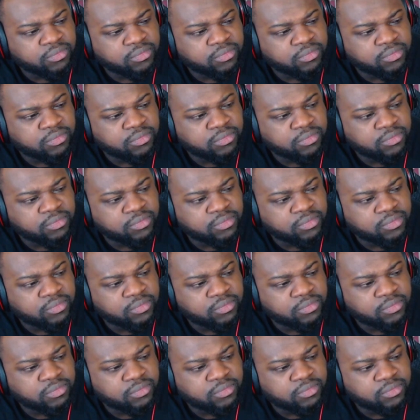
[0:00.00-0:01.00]

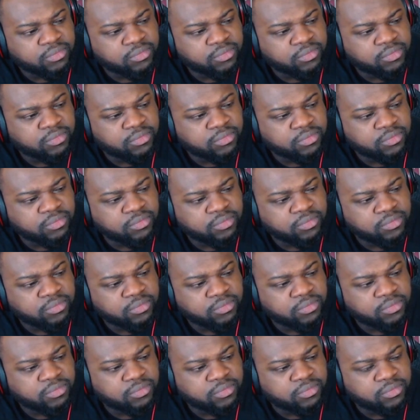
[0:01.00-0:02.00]

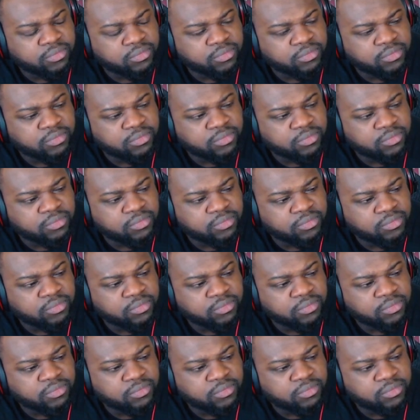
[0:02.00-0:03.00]

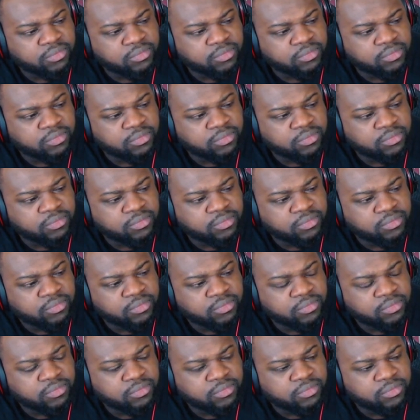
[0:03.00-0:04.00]

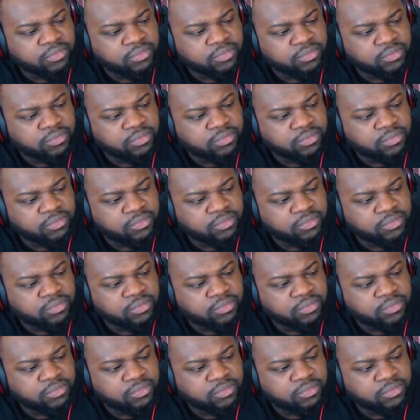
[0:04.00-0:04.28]
(not speaking)